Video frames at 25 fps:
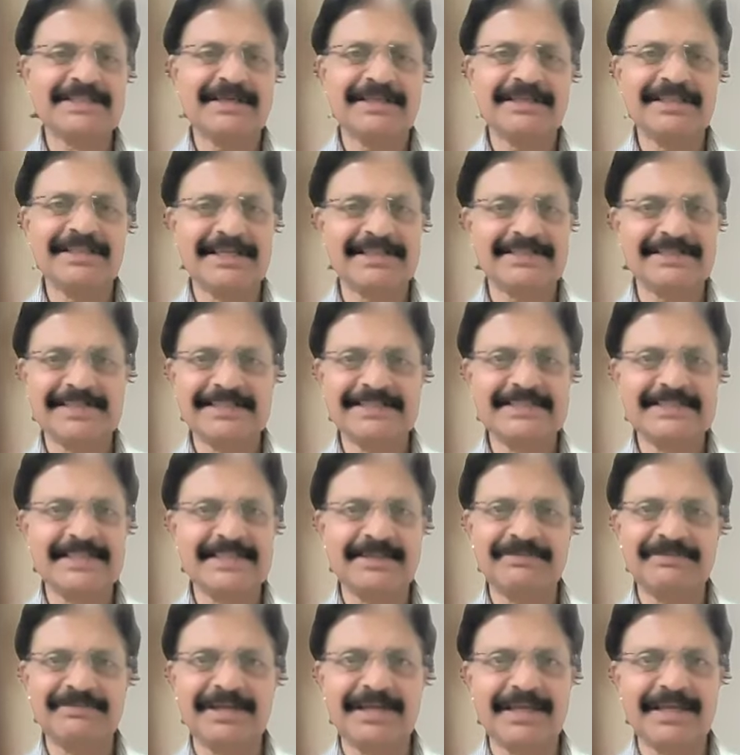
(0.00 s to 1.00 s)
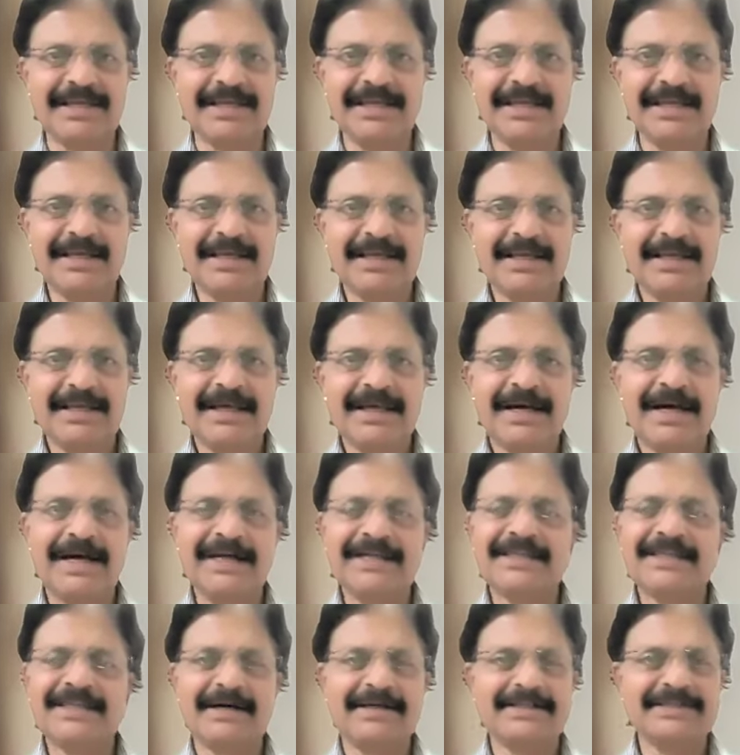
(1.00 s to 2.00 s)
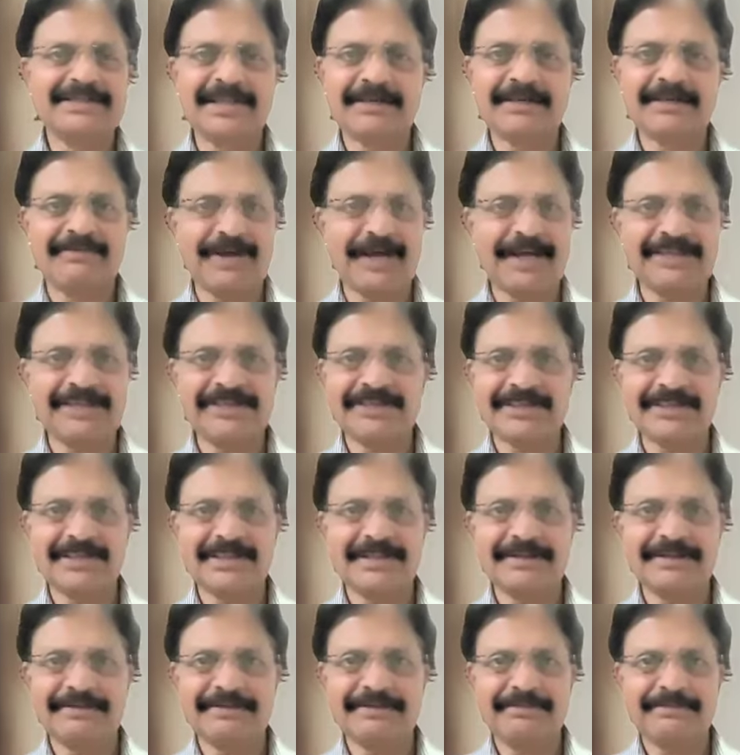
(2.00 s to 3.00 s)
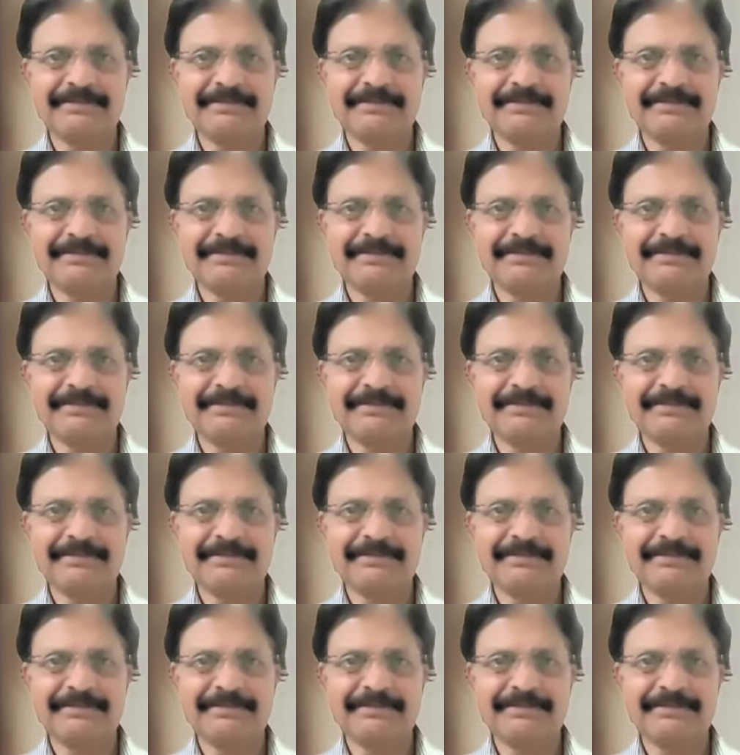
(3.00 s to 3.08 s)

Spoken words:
based on their sensitivity and the onset of action.